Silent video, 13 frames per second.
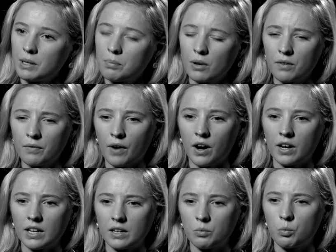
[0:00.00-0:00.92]
people are
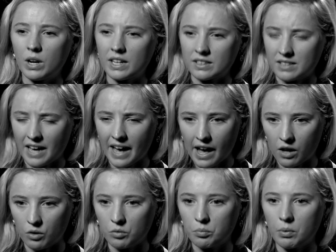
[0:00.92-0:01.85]
very willing to
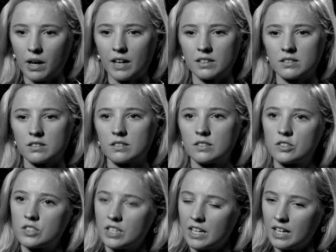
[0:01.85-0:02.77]
help and
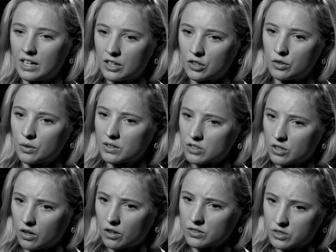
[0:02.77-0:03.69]
to hear you and
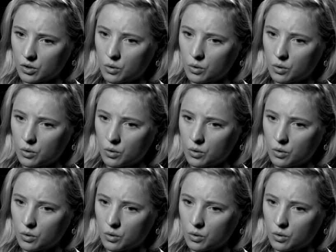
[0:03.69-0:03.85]
to answer